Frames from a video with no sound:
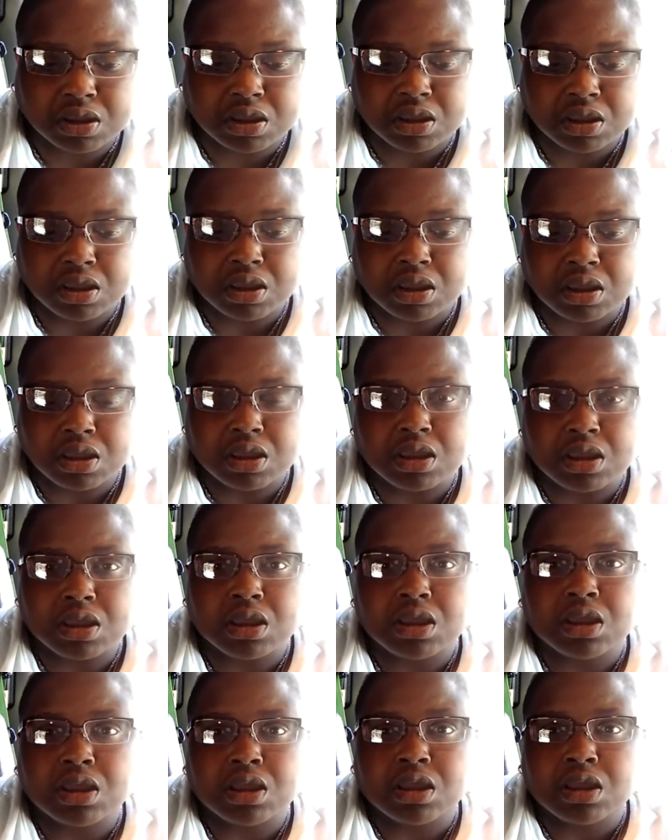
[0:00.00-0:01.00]

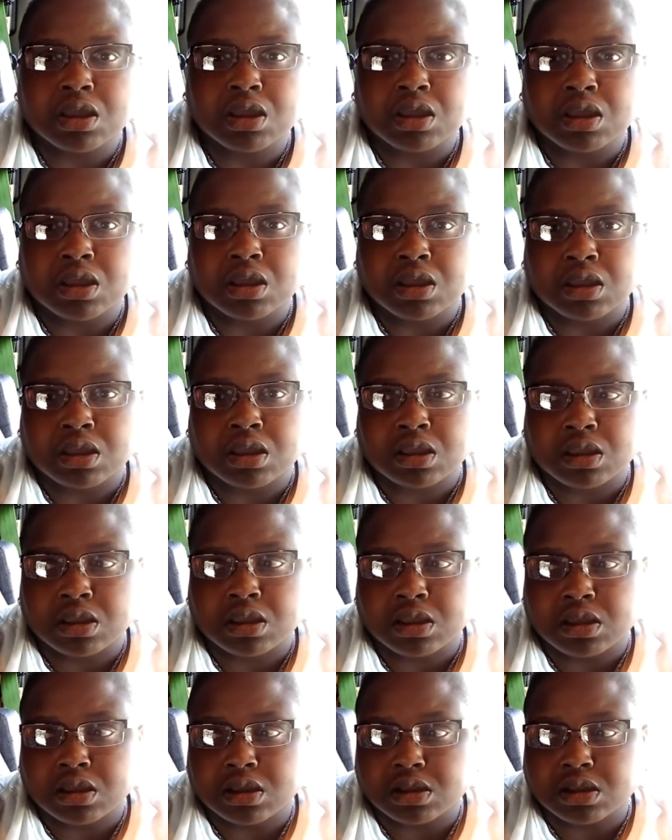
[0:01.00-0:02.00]

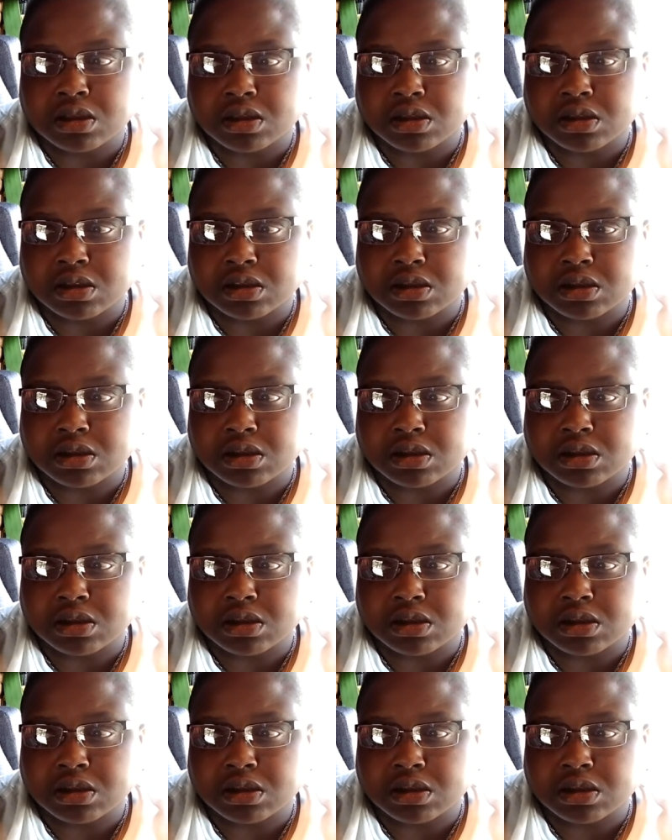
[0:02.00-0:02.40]
(silence)